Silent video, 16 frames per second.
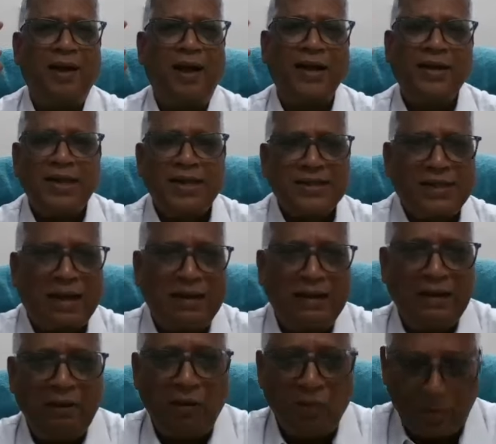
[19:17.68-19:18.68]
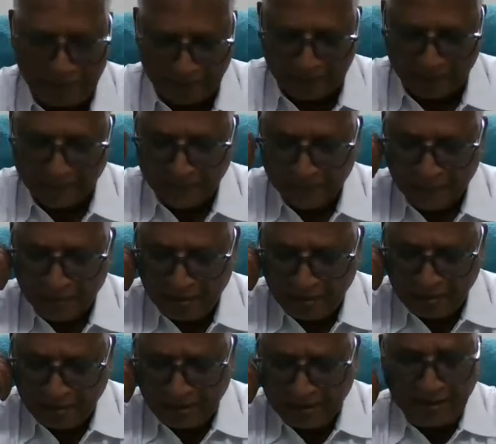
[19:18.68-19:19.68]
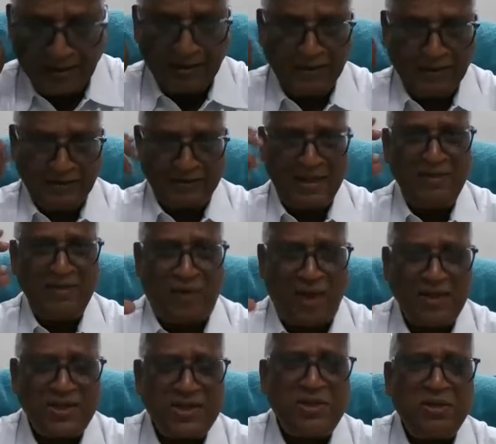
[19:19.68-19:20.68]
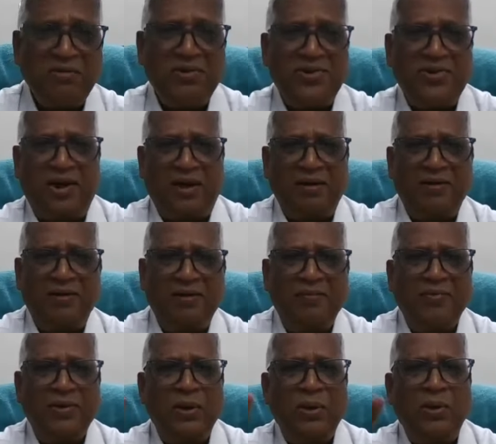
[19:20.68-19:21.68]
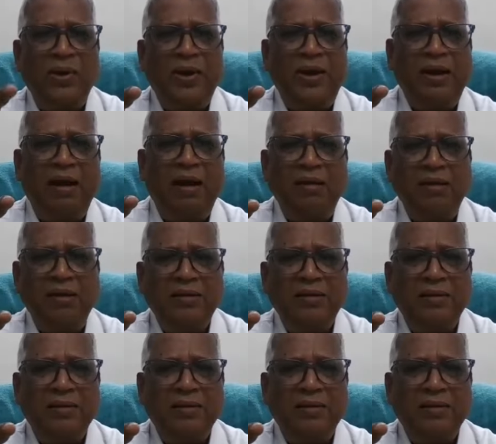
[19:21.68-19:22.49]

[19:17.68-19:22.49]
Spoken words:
understanding Lohia. Then first question, with Lohia,